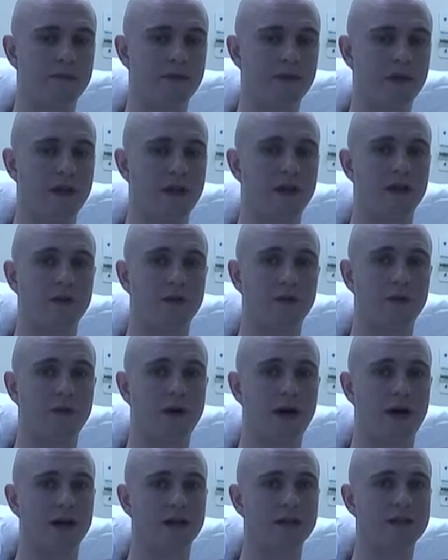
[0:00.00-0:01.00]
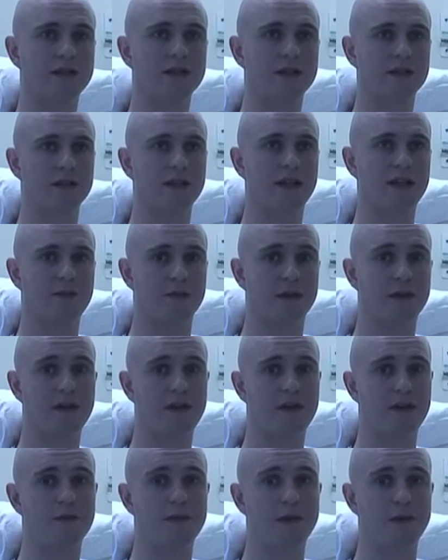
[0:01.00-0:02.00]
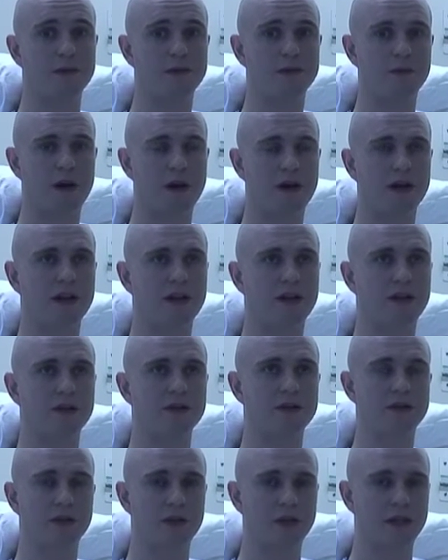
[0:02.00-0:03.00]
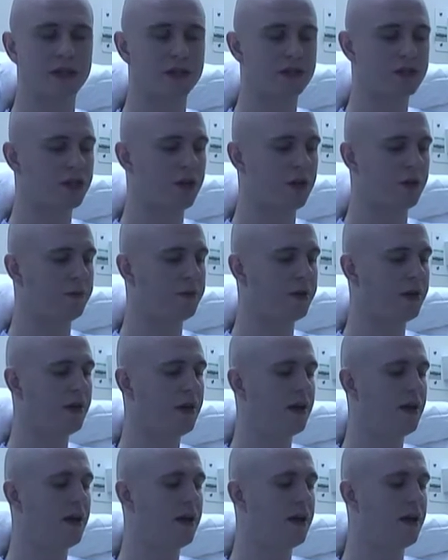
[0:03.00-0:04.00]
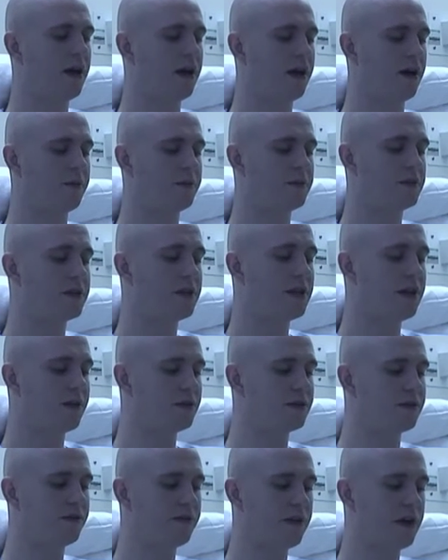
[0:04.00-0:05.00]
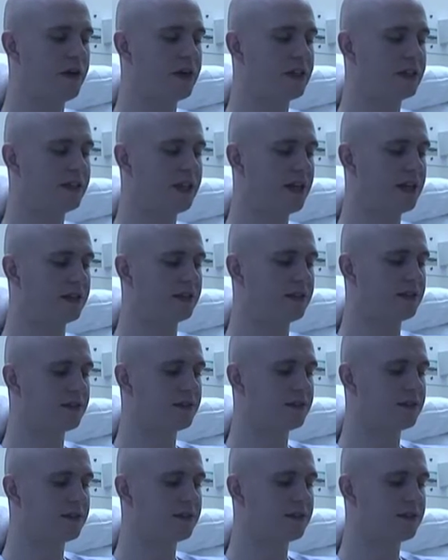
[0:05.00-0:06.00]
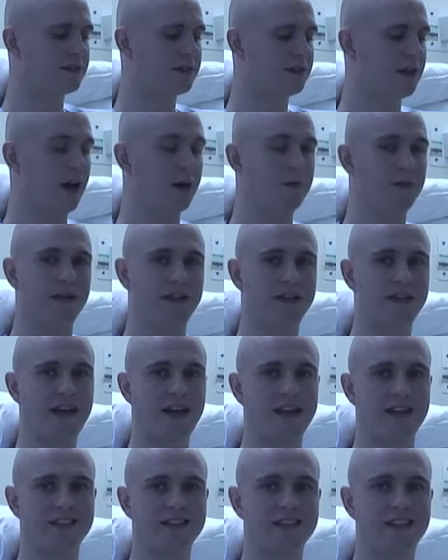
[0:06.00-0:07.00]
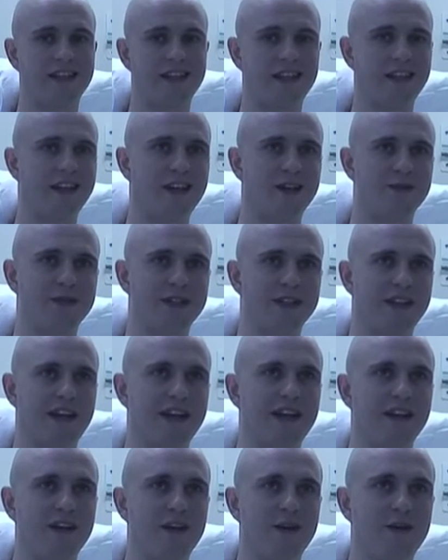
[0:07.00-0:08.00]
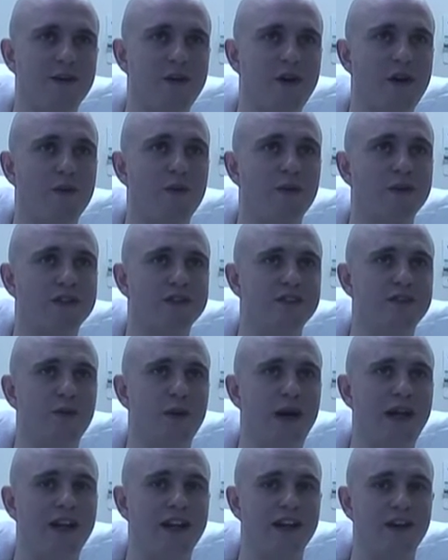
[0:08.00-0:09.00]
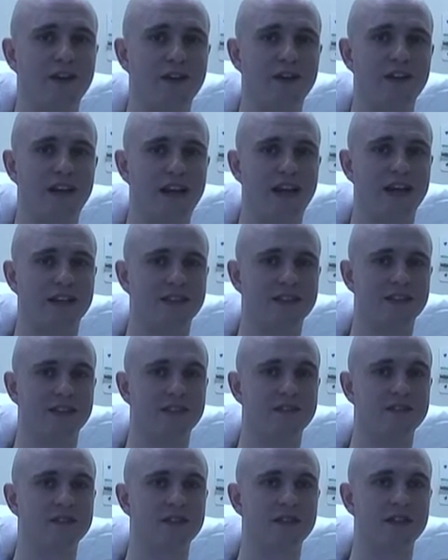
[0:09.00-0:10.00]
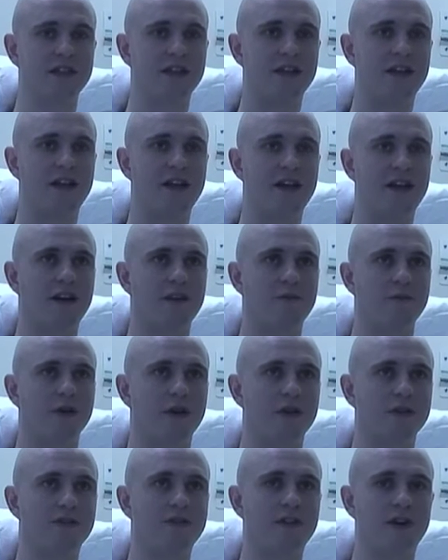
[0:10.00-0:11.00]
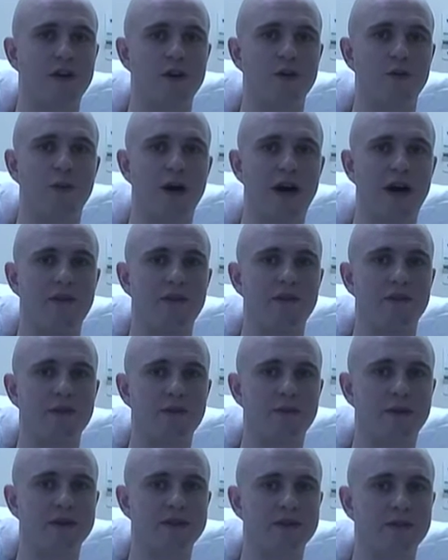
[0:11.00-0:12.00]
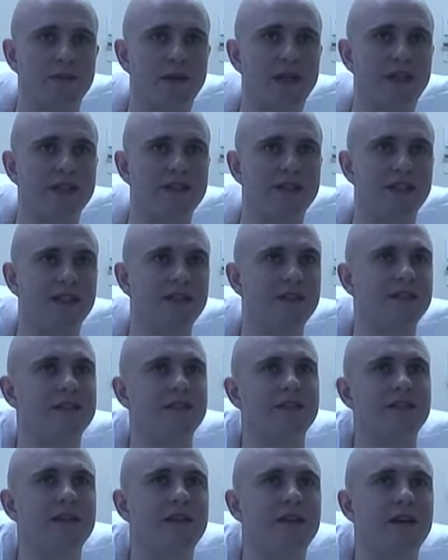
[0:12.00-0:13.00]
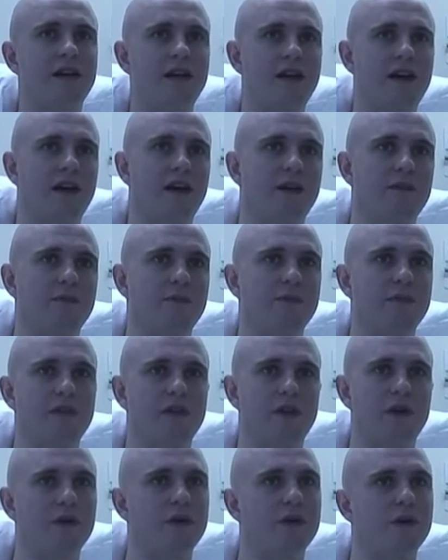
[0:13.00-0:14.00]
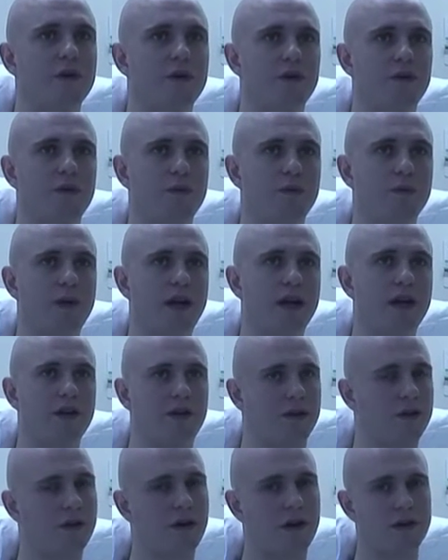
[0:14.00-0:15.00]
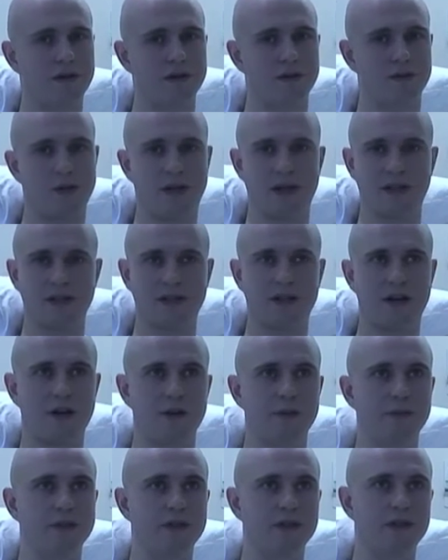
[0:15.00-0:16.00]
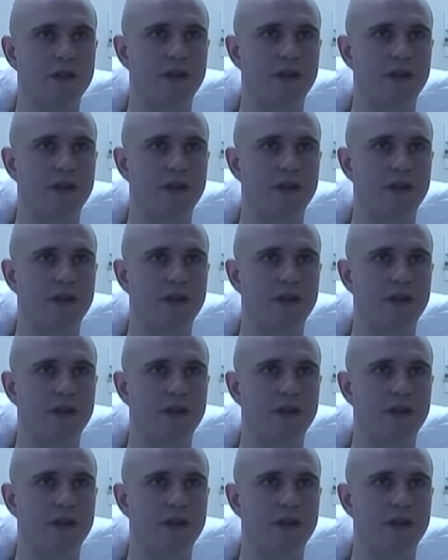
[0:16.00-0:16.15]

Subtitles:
it had all worked. The chemotherapy was working, it was doing its job. So that was a very tense couple of days leading up to that. Although I wasn't dwelling on the negatives, I was very aware of the possibilities that all might not go as well as hoped,